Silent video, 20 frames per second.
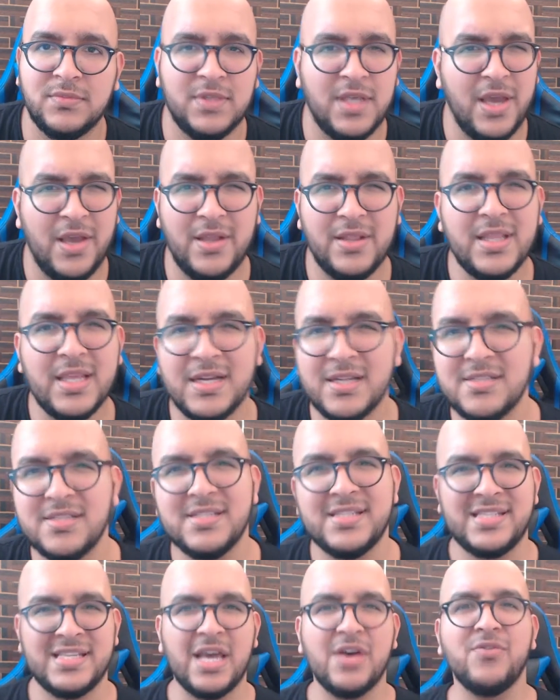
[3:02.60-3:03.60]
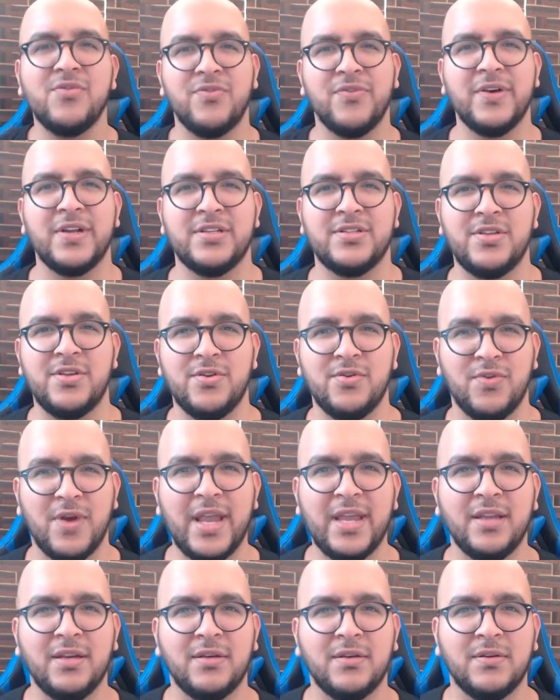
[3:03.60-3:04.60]
That doesn't sound fun to you,
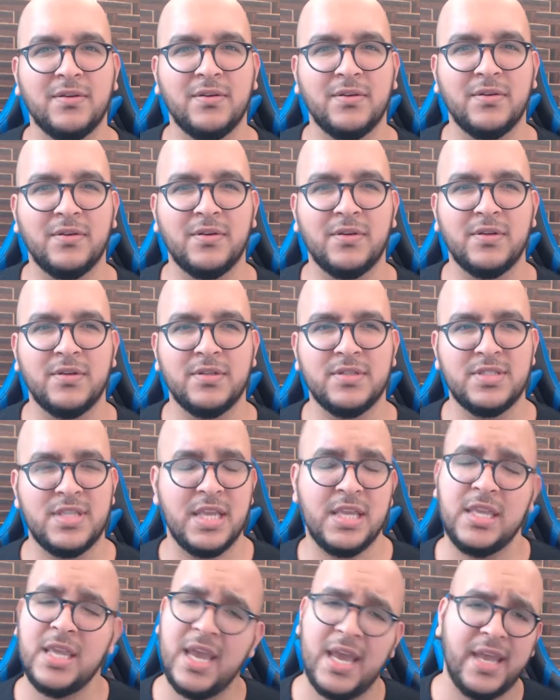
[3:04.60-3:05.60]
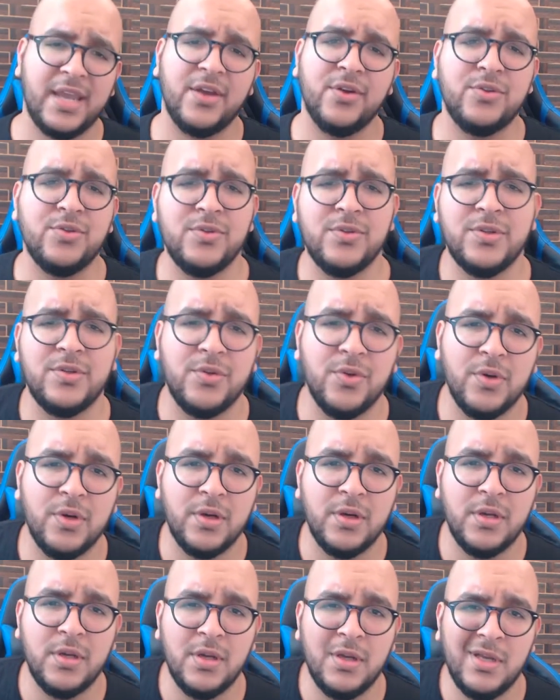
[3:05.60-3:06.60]
right? Saying, yeah, I go through the door.
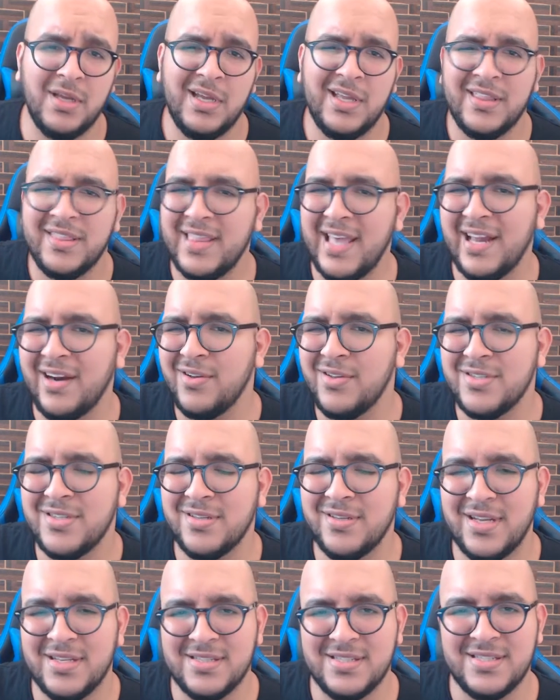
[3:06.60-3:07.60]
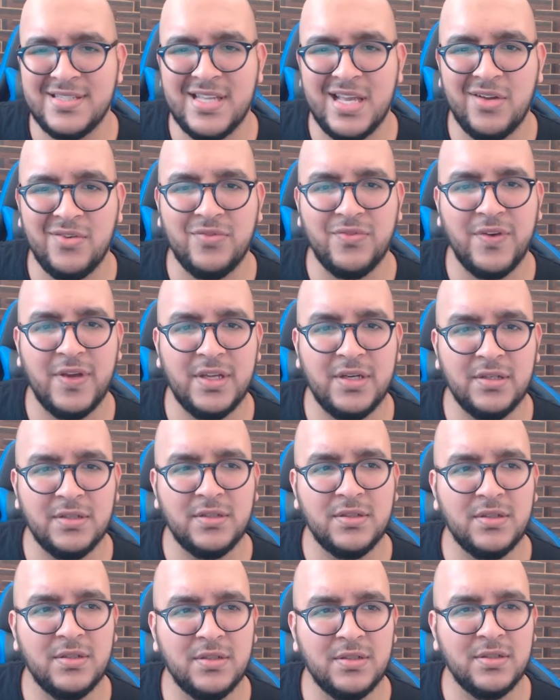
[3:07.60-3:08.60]
That also doesn't sound fun.
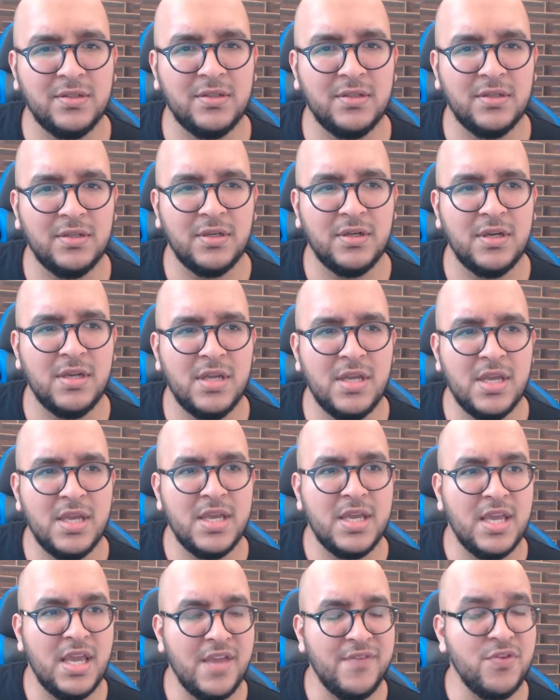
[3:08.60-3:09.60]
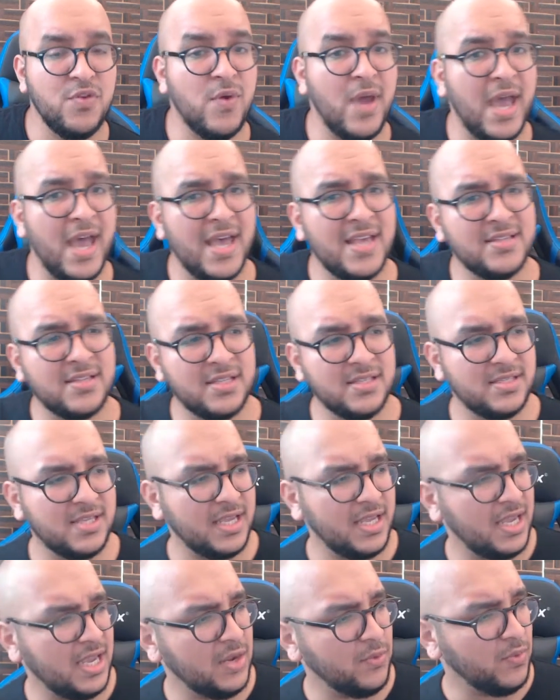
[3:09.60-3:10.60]
If you ask and
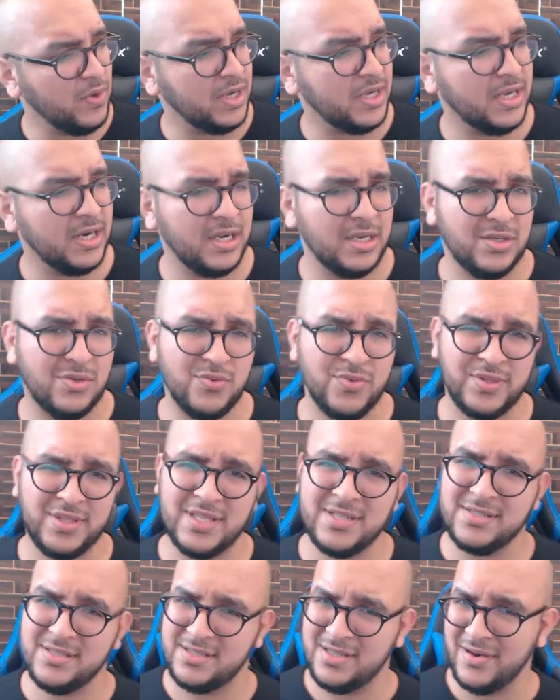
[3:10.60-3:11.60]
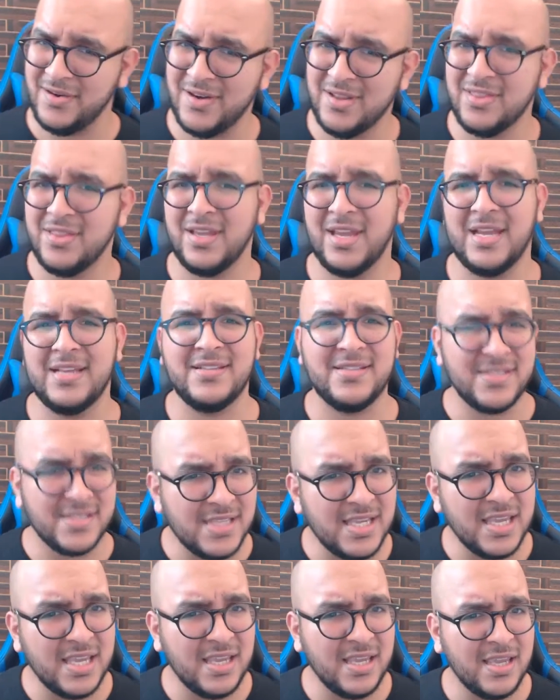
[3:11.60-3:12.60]
say, hey, what can I do with this? Is there anything I
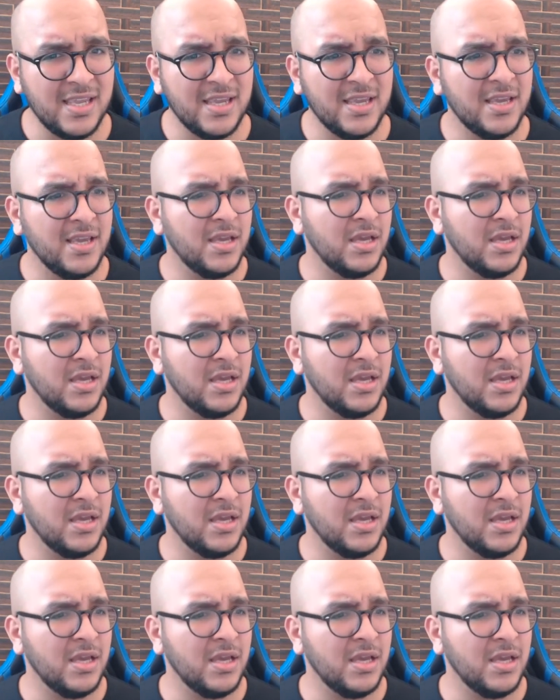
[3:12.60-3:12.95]
see?